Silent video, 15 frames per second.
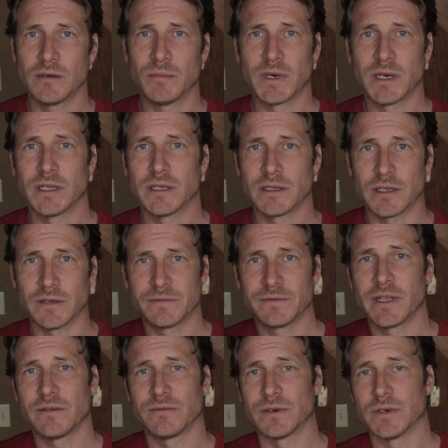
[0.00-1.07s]
but the
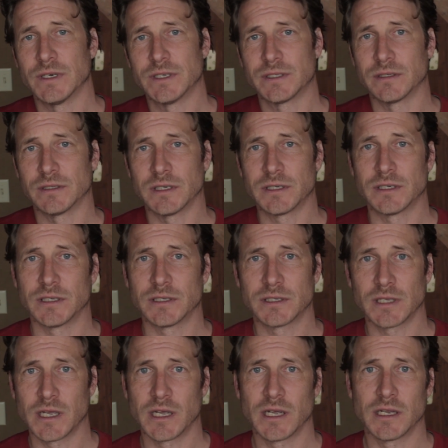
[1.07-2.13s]
flavor is
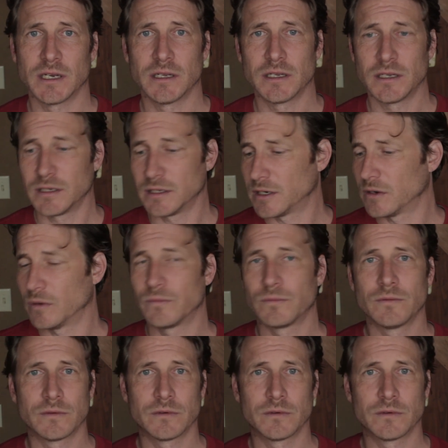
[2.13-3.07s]
delicious and, you know,